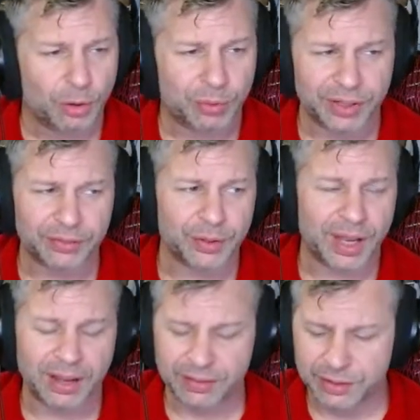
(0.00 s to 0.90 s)
whatever you
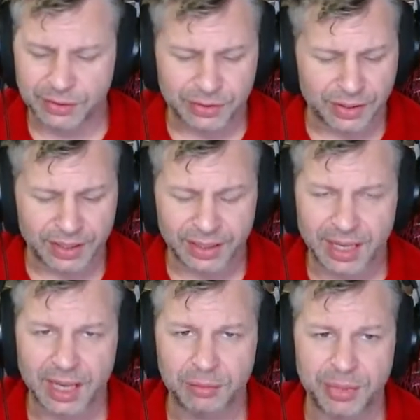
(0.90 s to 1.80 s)
have it to so that it
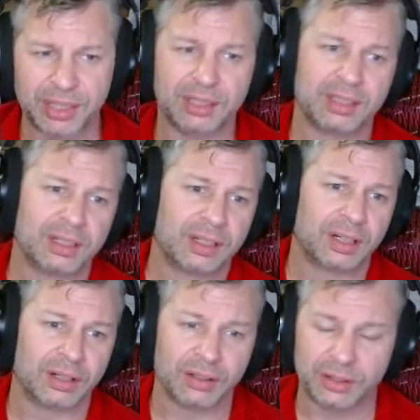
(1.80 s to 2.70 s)
can be
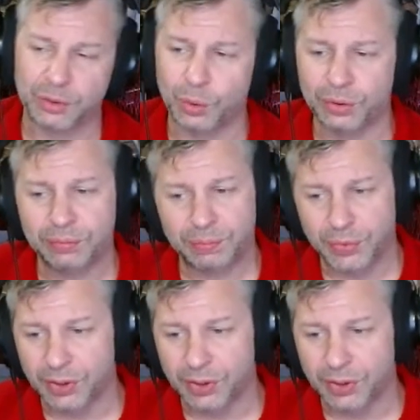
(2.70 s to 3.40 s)
unlocked, or